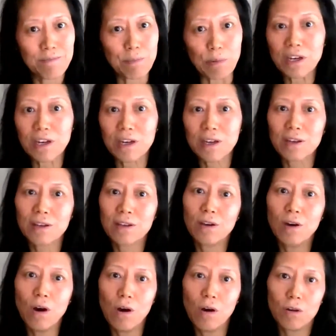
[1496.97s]
bring
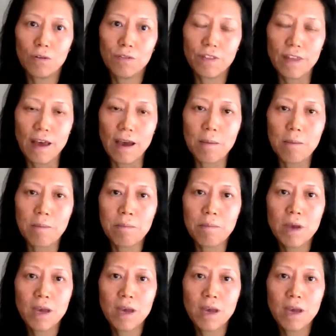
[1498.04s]
all of them